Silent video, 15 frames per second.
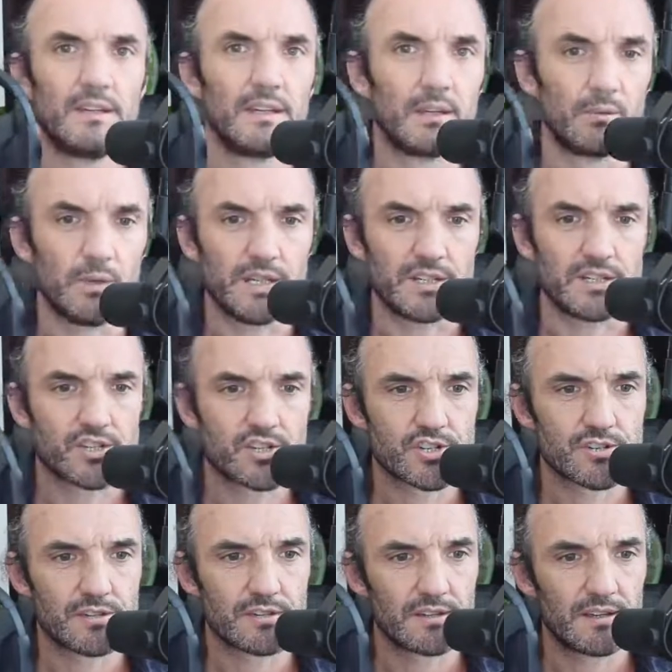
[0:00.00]

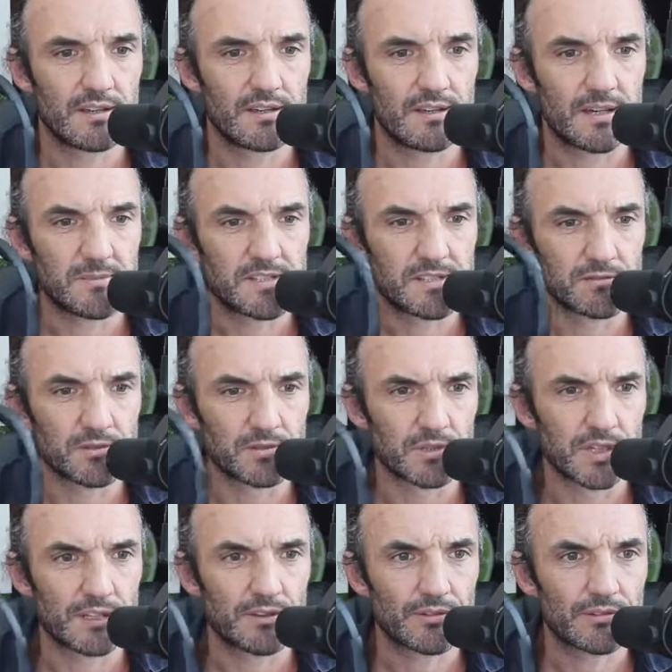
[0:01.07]
which I'm still
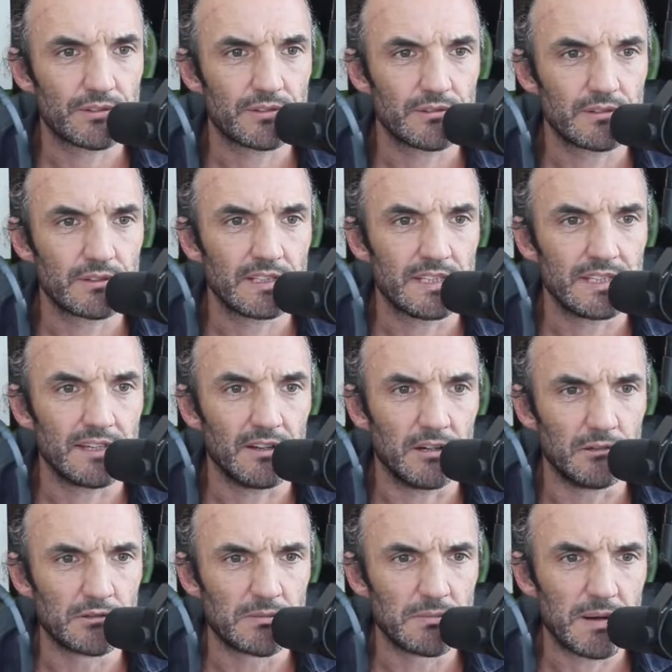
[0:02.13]
talking through the
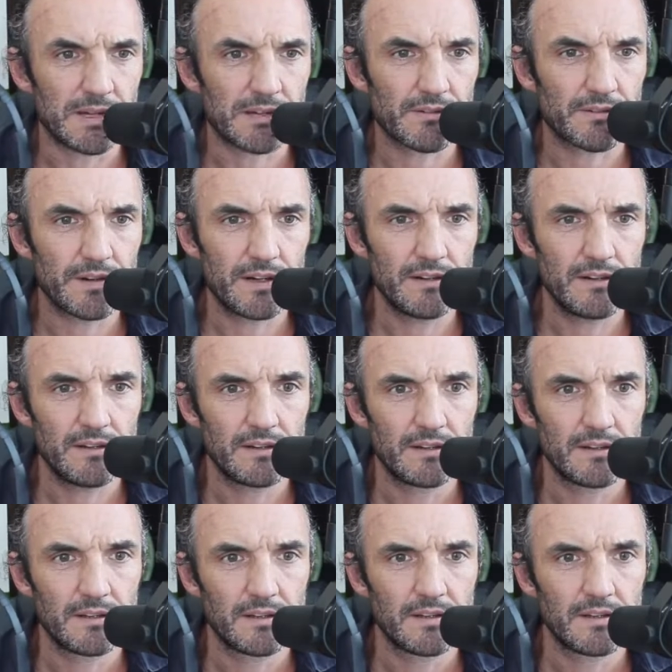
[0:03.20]
old microphone.
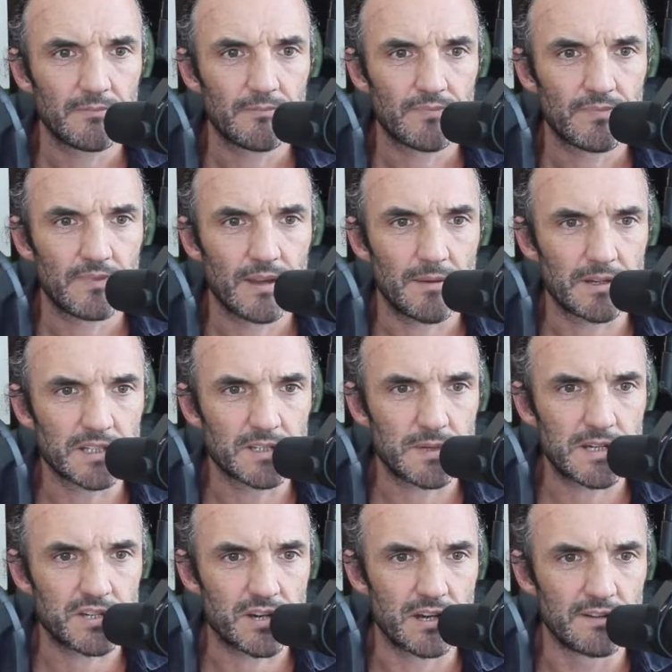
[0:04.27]
I'm going to
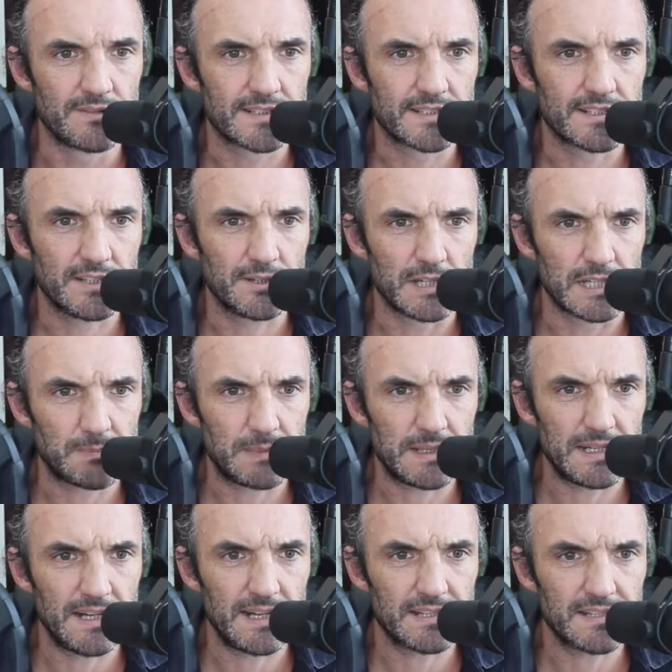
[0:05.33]
switch over to
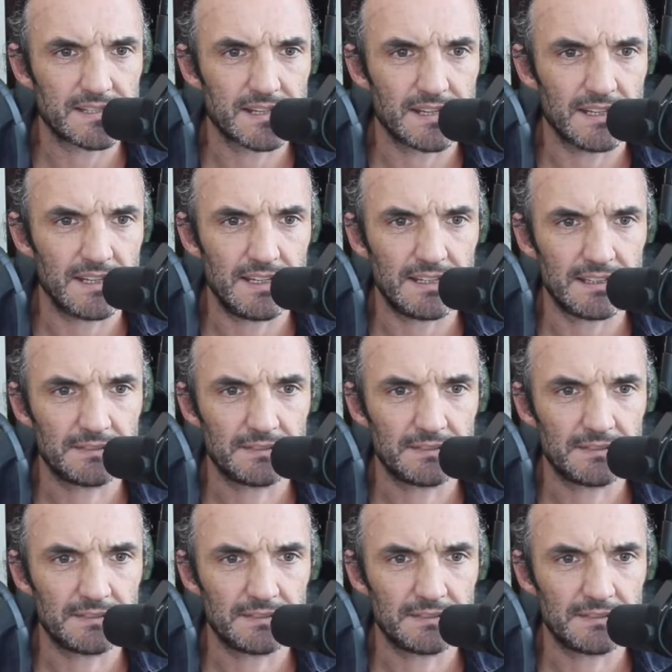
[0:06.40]
USB headset here.